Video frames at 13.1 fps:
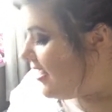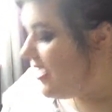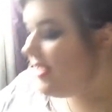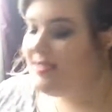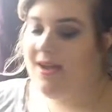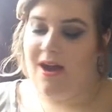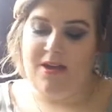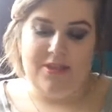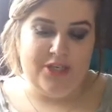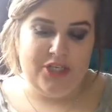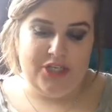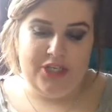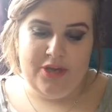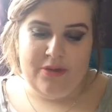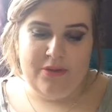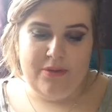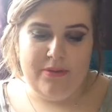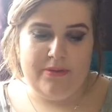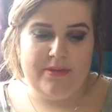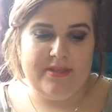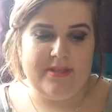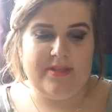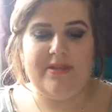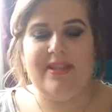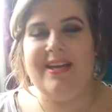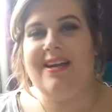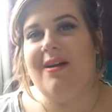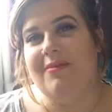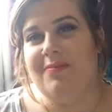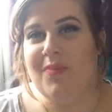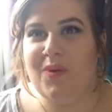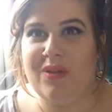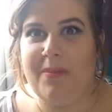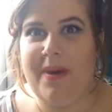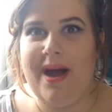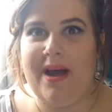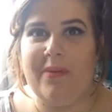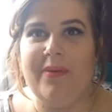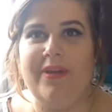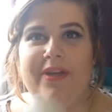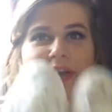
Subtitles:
these are the shoes. You'd think I would have bought the bag, wouldn't